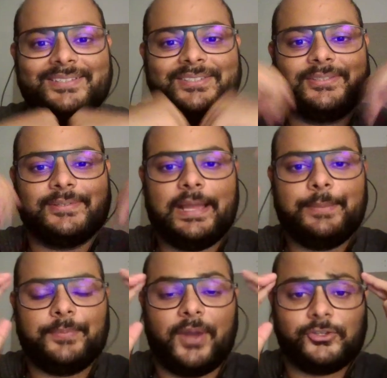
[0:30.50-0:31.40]
So
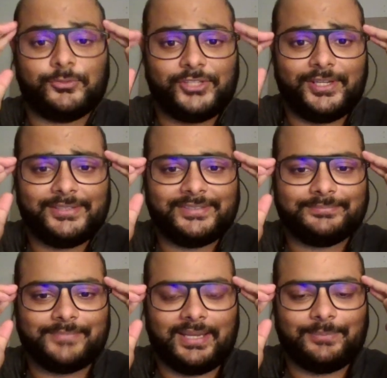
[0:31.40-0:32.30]
I'm Amar Jamshed
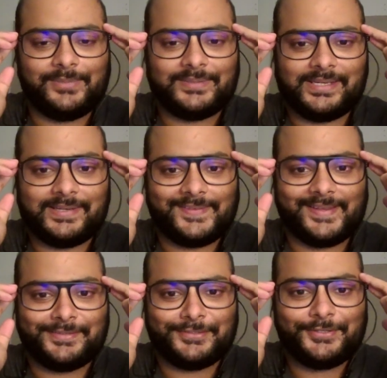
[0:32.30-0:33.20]
and I'm a data
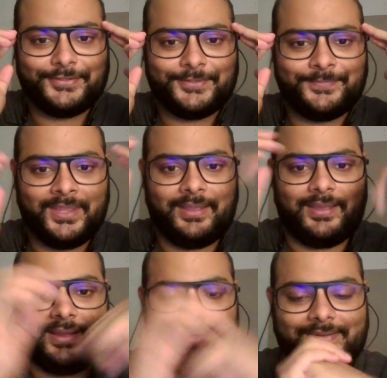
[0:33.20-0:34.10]
scientist.
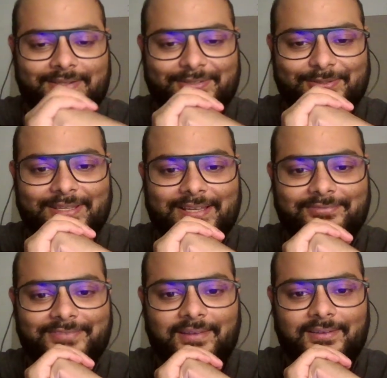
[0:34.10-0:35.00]
And today I
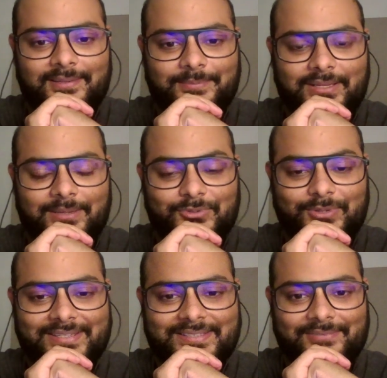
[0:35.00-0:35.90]
finally become
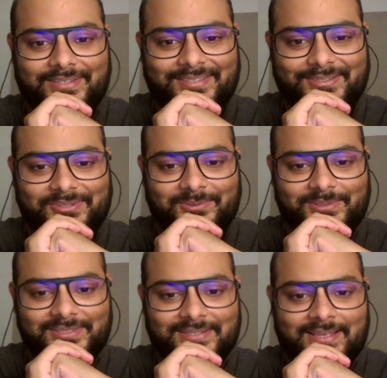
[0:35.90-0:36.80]
27 years
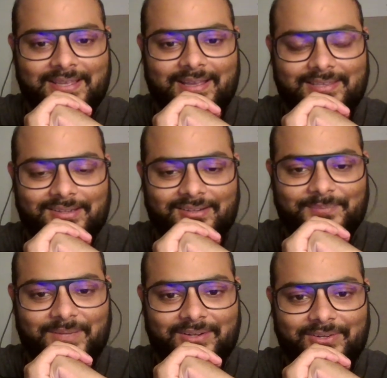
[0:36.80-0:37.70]
old. I started
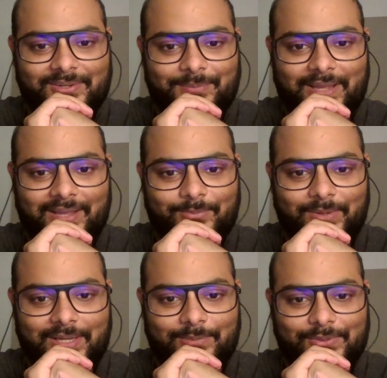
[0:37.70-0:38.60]
my career back
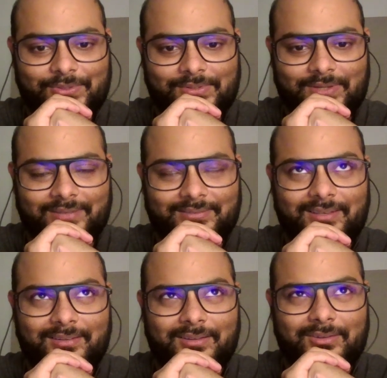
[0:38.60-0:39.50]
when I was, I
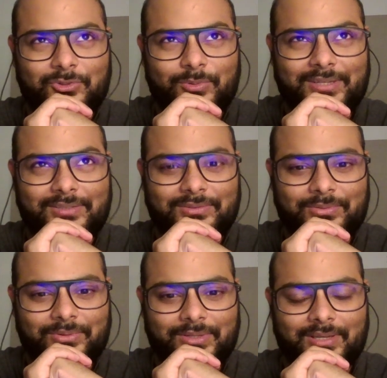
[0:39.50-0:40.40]
think, in
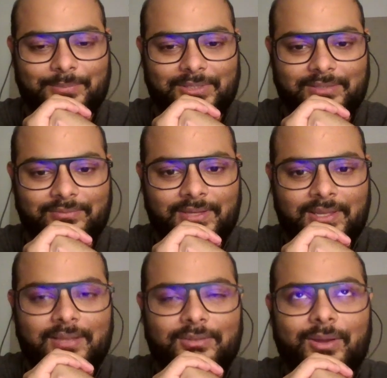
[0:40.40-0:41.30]
23, I believe.
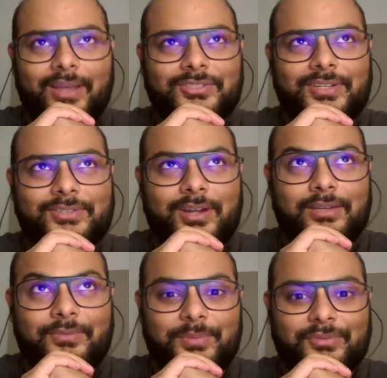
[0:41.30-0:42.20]
No, actually, I started
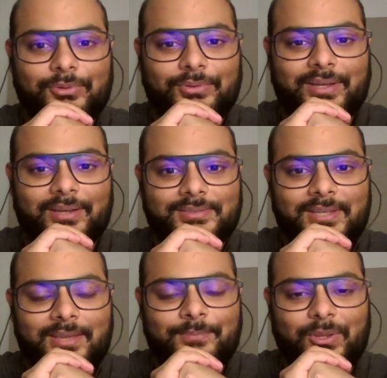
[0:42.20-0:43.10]
even before that
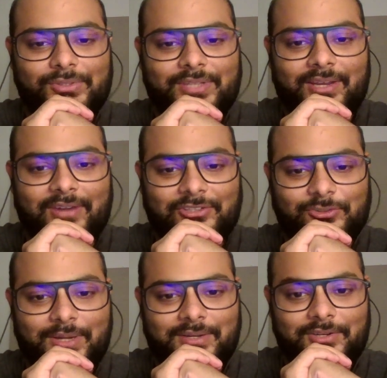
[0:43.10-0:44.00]
because I
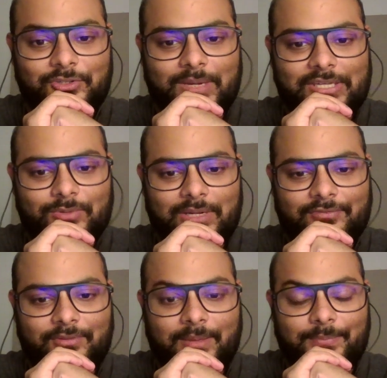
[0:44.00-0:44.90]
graduated in 2020
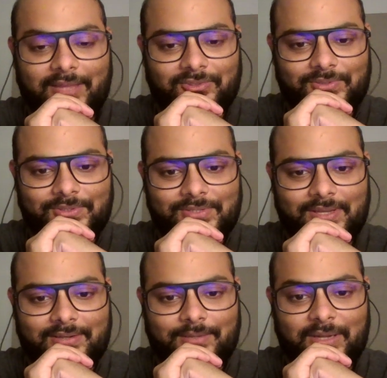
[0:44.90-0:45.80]
from my bachelor's
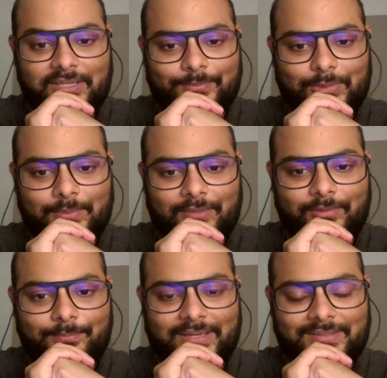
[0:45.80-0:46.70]
and I did my diploma
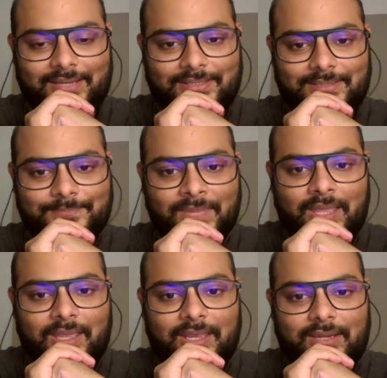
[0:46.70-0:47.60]
from big data
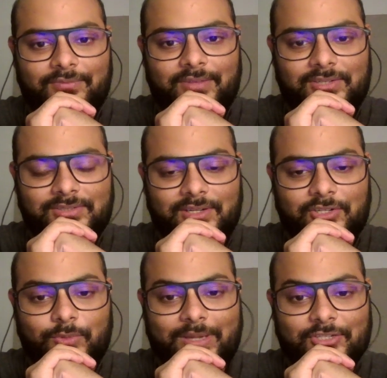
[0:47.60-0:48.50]
and finished it
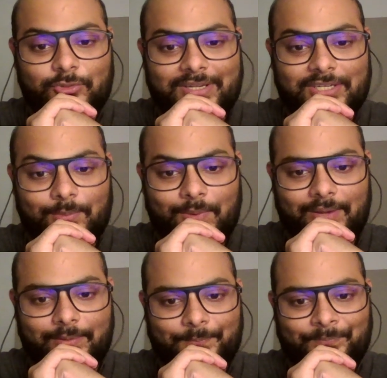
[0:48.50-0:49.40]
in 2021.